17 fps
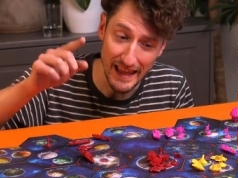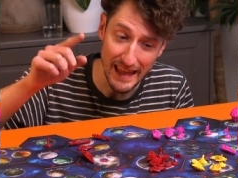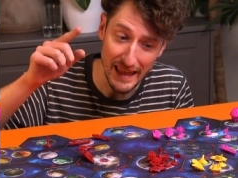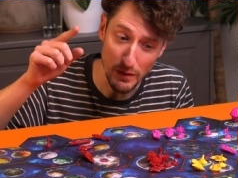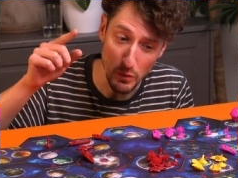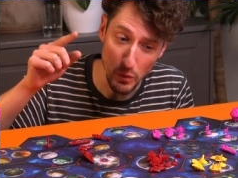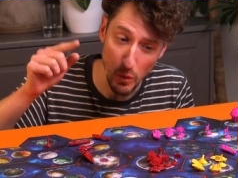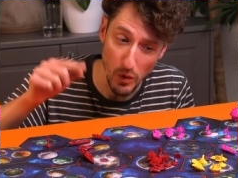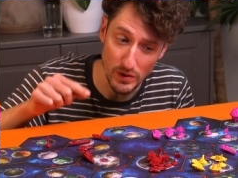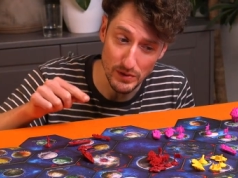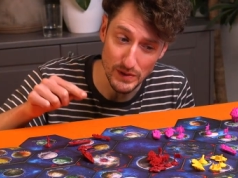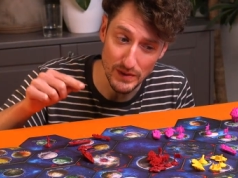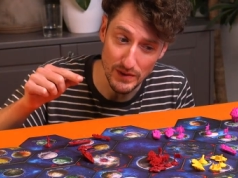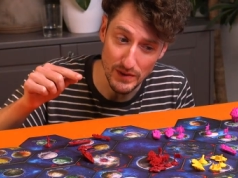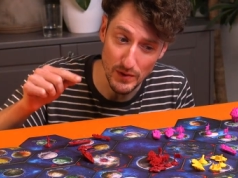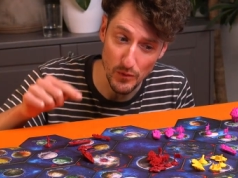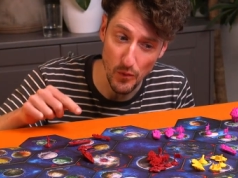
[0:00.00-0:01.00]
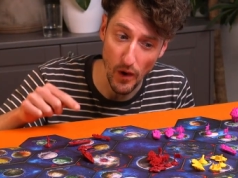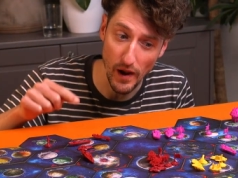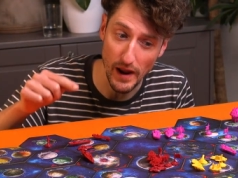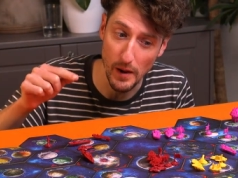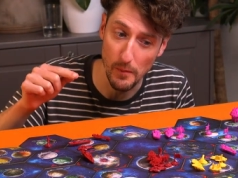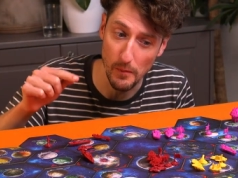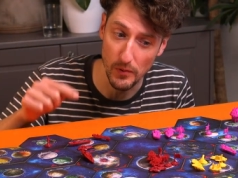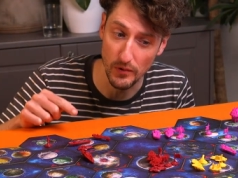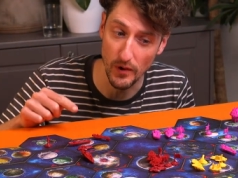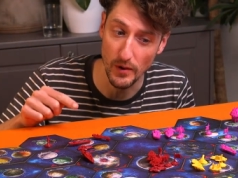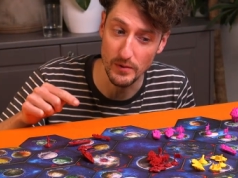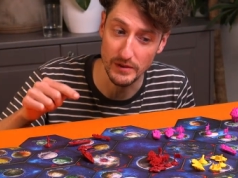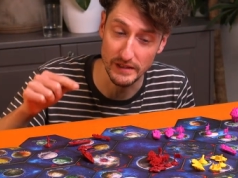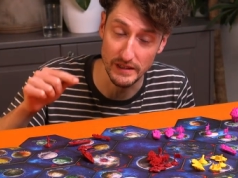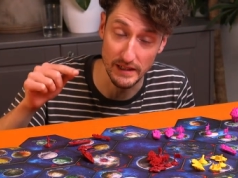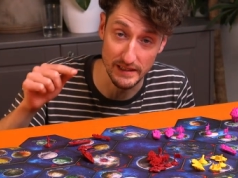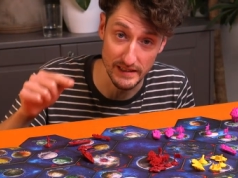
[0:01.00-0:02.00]
it wasn't the right
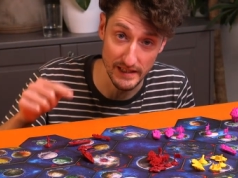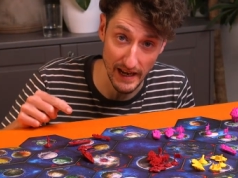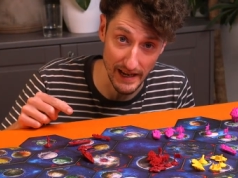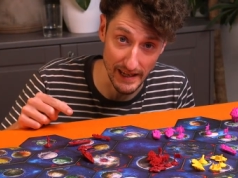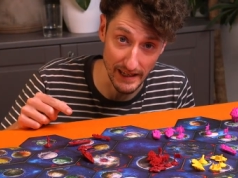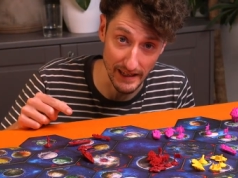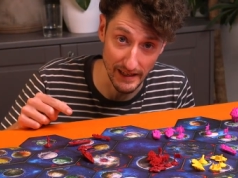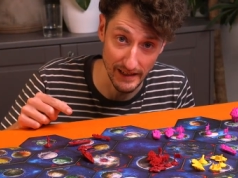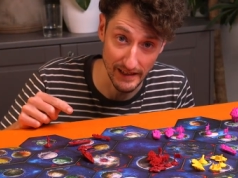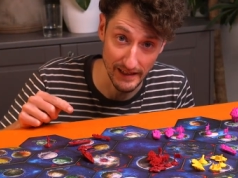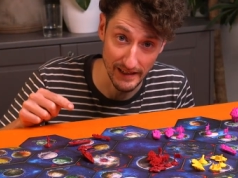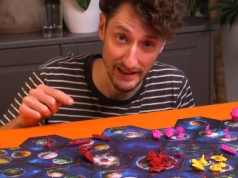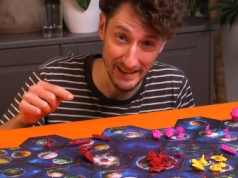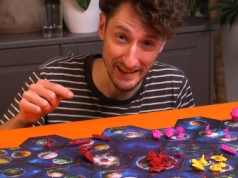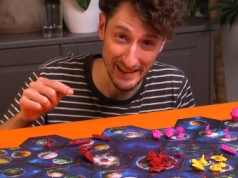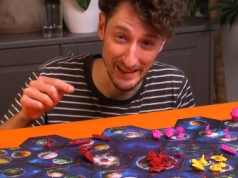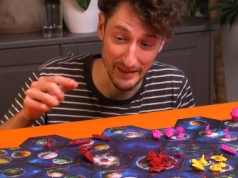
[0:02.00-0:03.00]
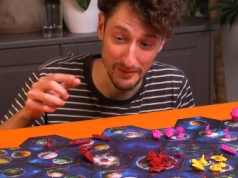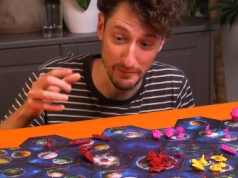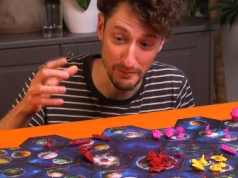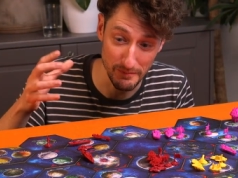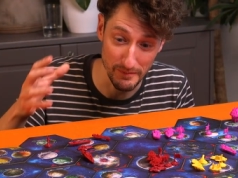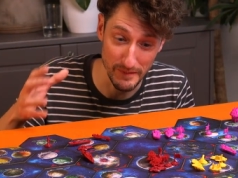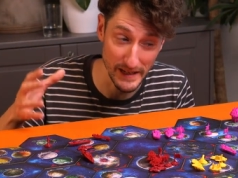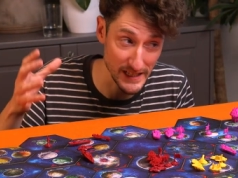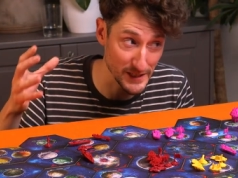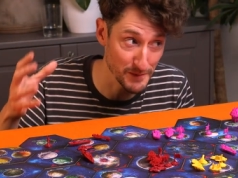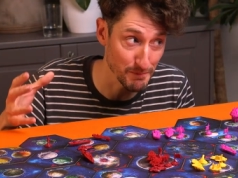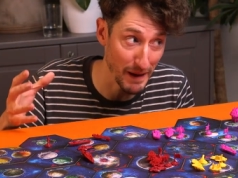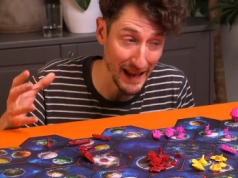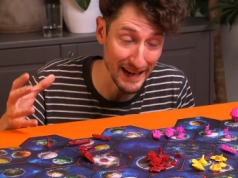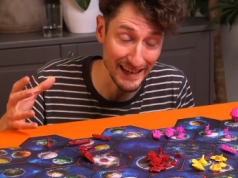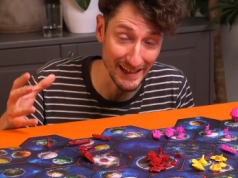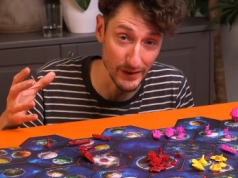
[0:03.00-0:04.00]
approach to take in
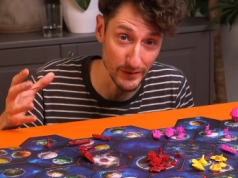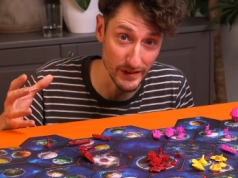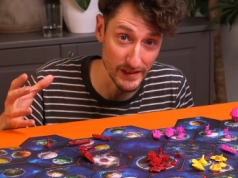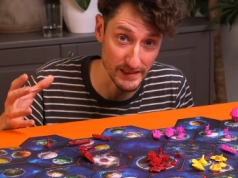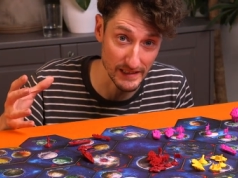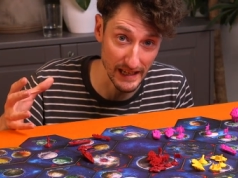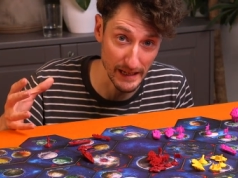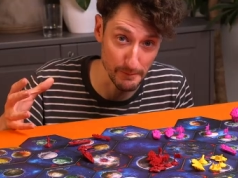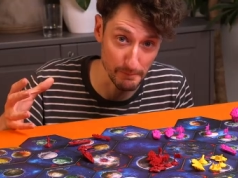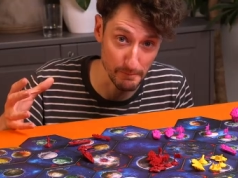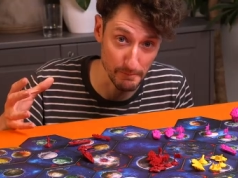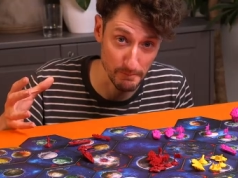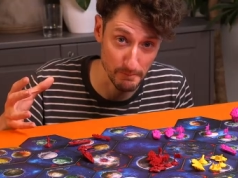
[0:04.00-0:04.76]
expanding on this game.